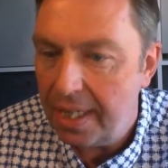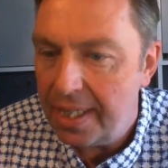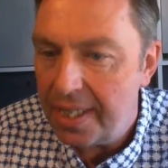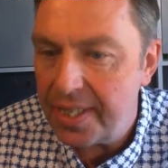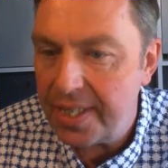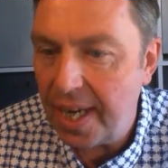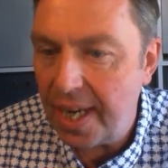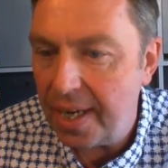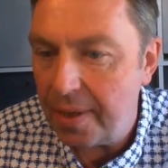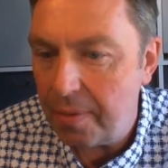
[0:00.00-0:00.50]

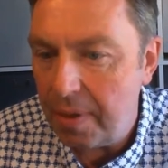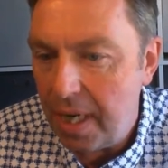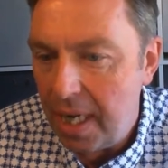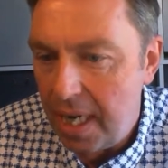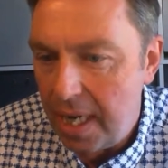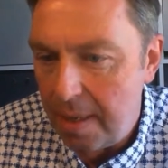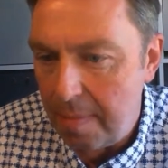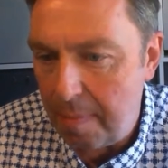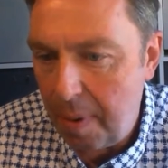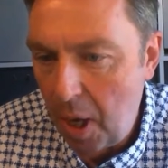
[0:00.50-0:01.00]
So
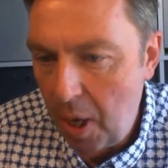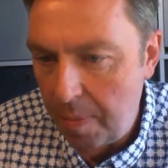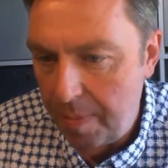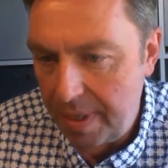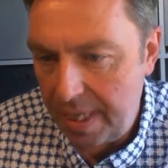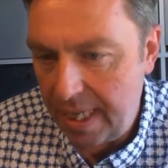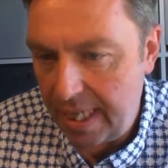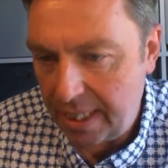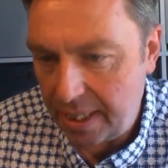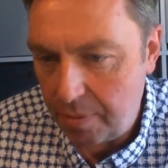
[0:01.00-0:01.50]
Bob
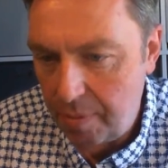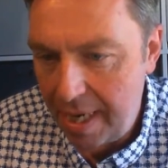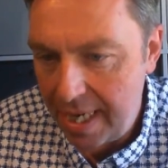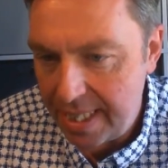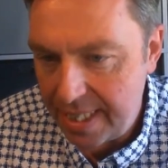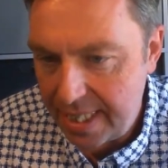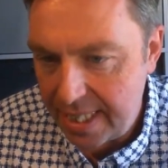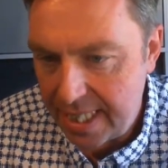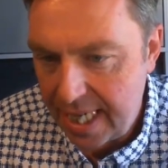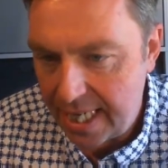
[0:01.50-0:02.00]
at
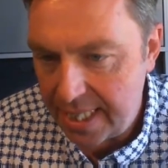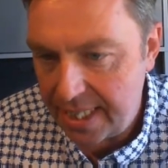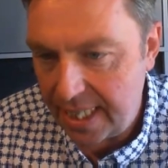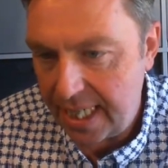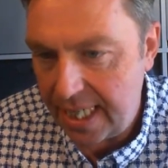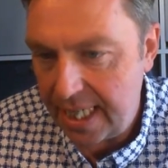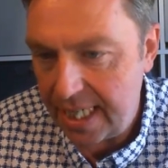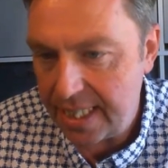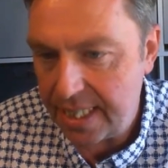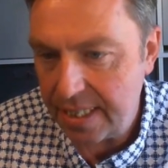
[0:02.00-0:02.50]
Gwent is
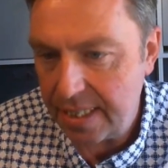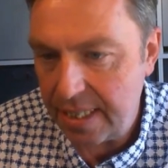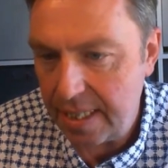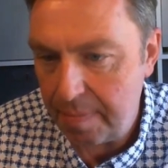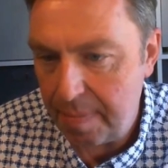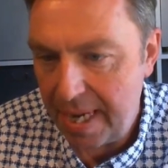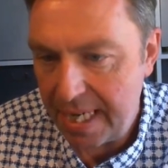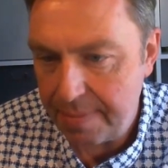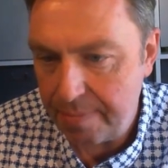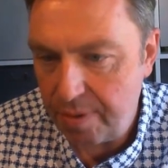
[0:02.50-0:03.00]
asking, is the
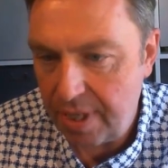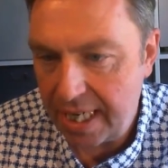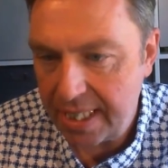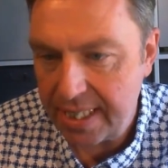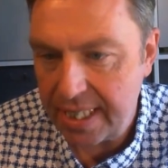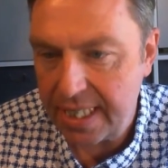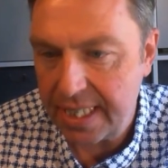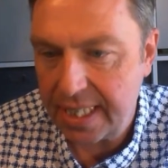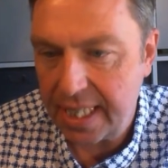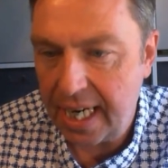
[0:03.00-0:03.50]
best
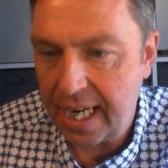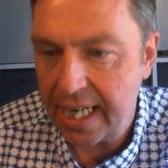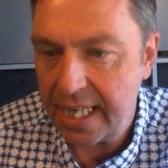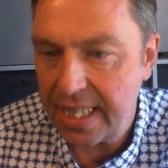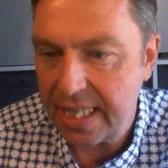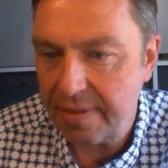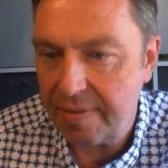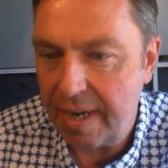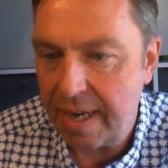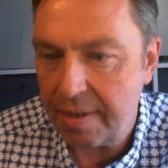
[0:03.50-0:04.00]
practice
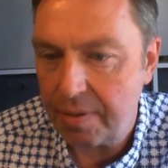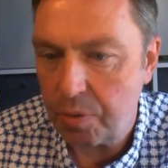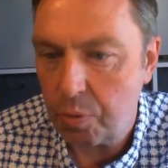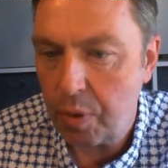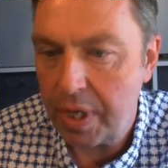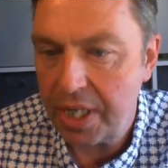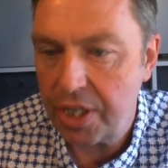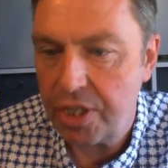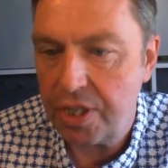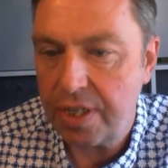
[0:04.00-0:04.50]
guidance around
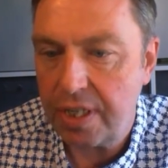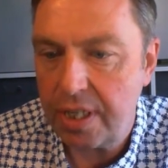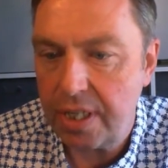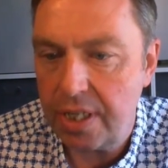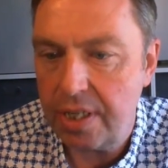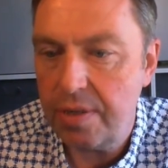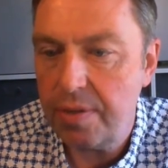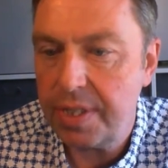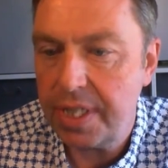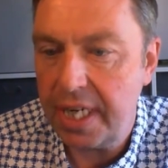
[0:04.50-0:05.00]
which
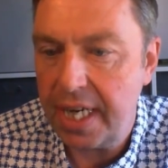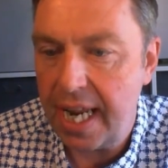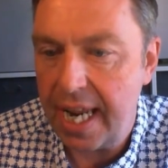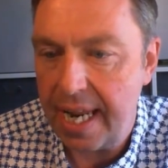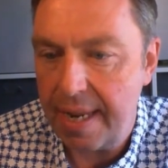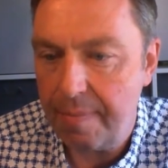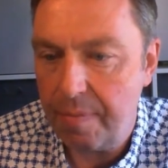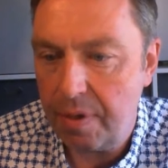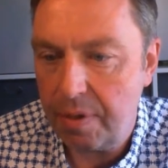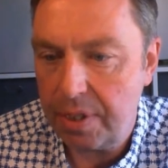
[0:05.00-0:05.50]

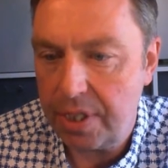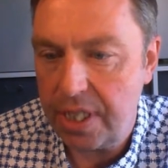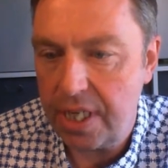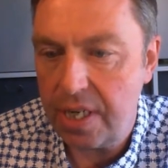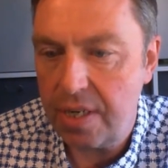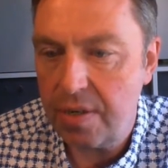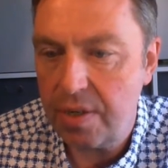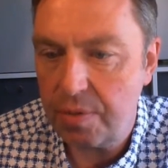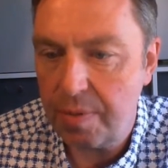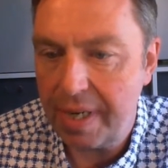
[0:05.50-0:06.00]
username to
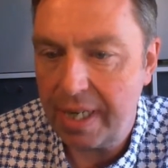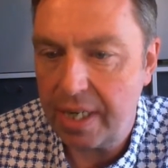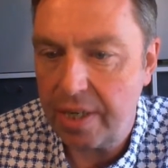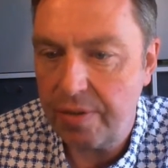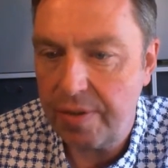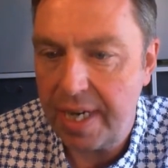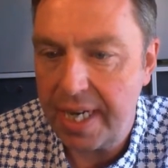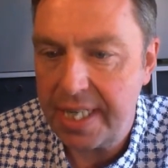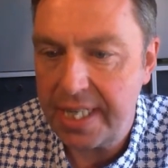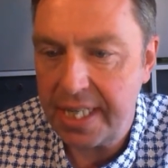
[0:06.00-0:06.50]
use when
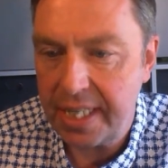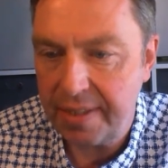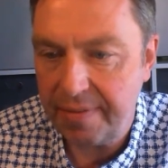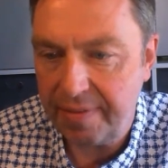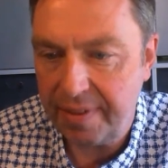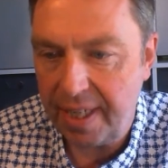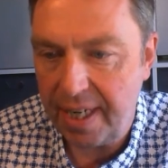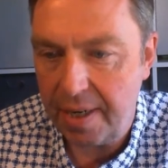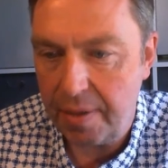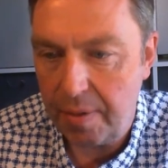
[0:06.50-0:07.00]
creating a
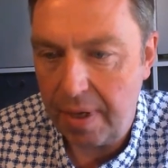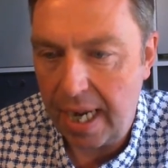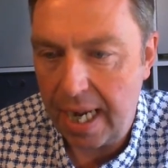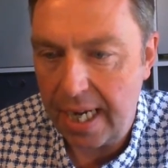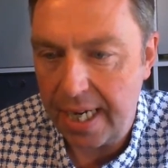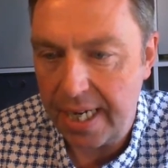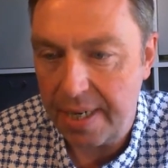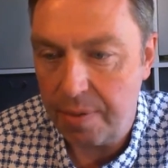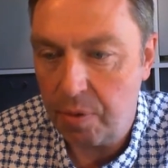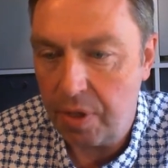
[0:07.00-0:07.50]
flow?
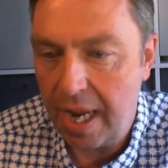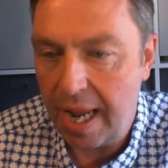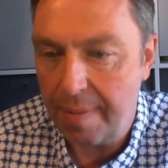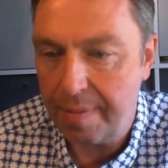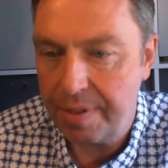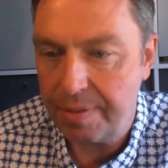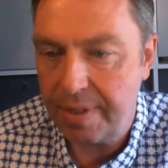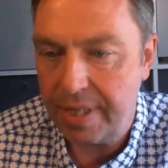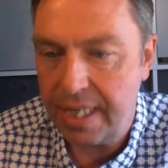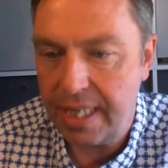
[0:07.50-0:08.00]
I.e., what
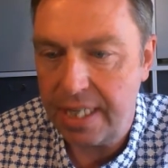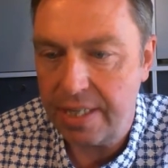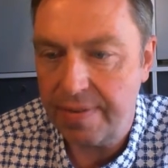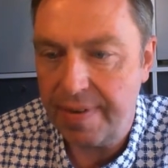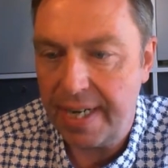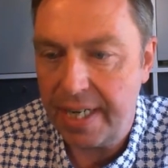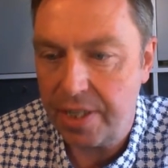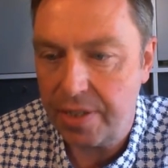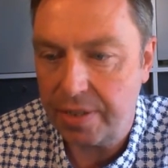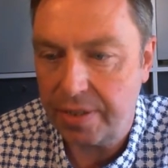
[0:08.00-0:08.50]
happens when an
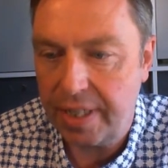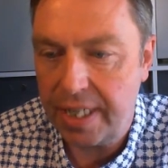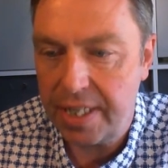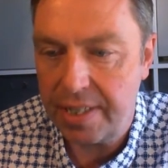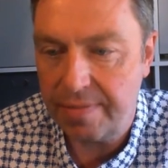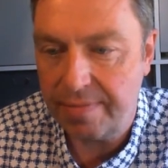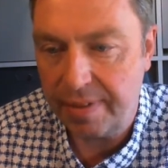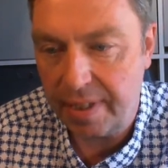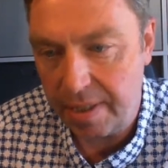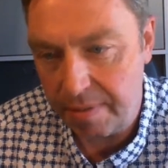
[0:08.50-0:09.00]
individual creates
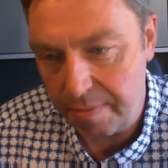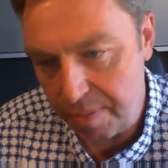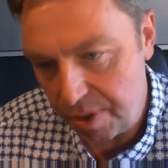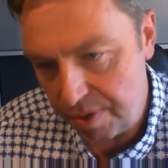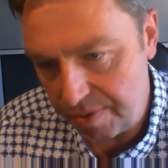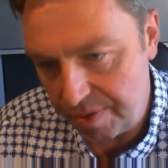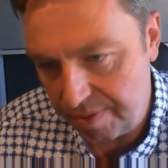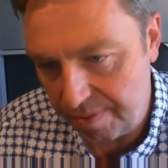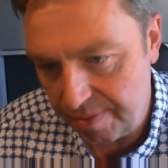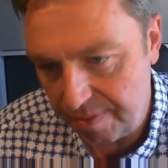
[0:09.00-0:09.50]
the flow,
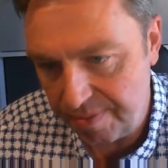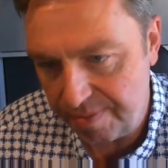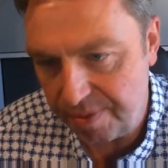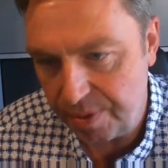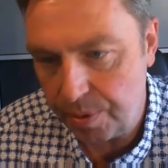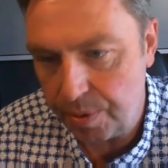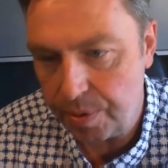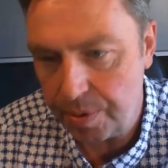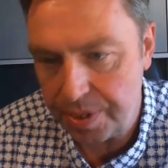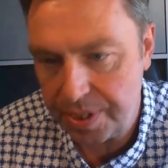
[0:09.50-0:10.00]
moves from
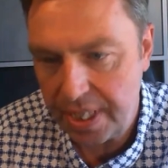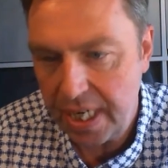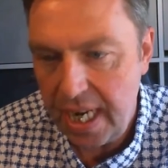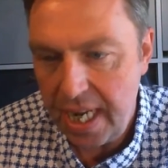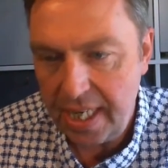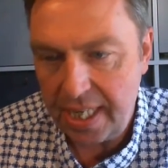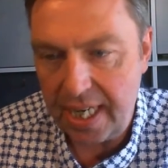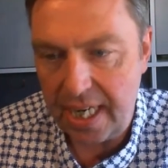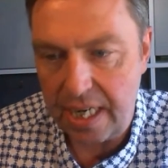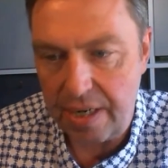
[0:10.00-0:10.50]
force?
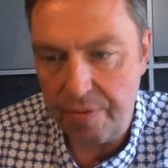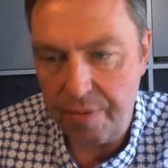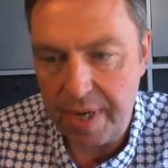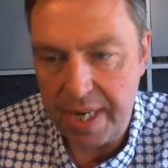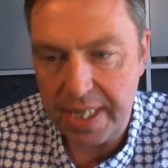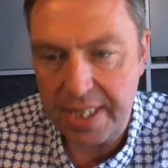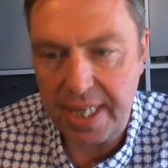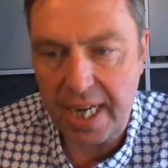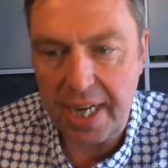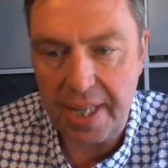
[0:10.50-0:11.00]
Can you
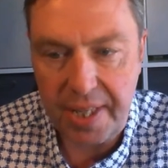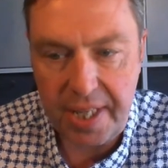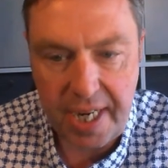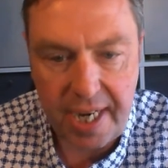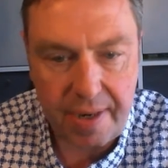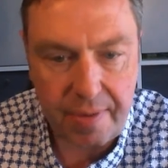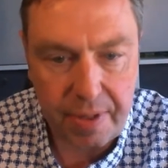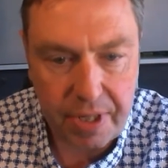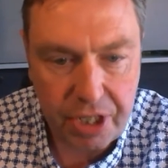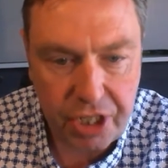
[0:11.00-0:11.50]
reassign the
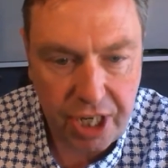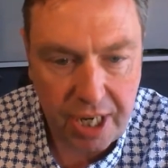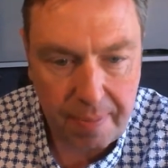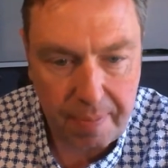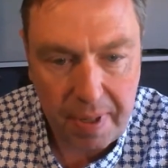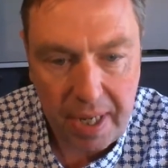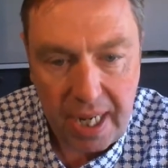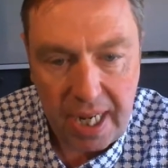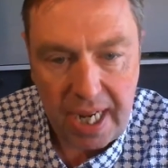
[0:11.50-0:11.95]
ownership?